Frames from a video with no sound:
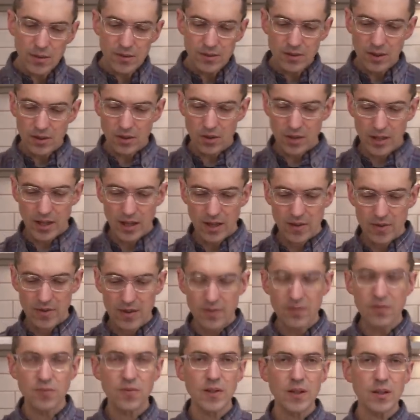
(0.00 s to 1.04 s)
I was like, okay,
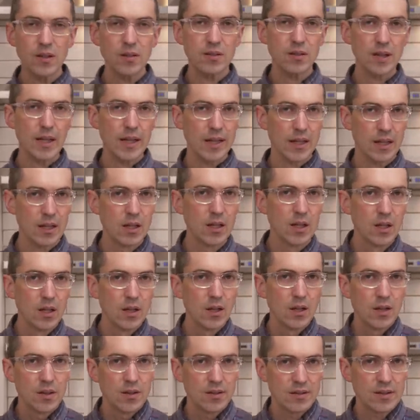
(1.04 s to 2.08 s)
this feels like
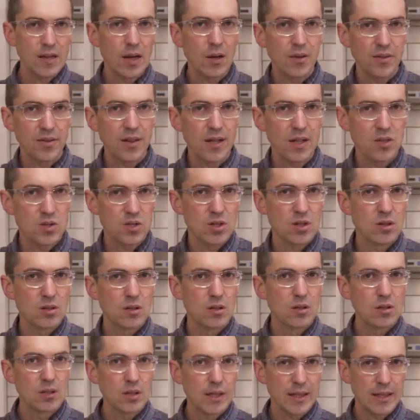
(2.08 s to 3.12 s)
South
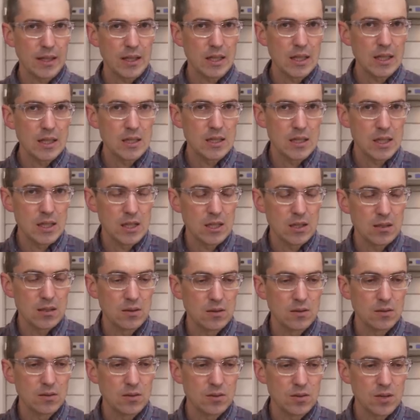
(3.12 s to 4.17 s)
Asian, like
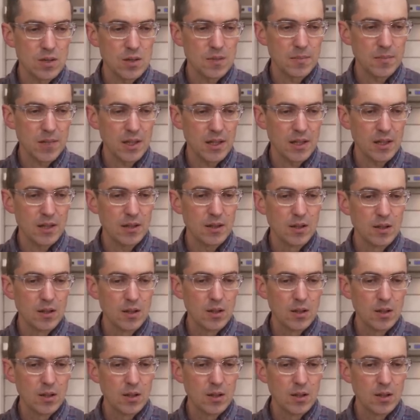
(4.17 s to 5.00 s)
Indian to me.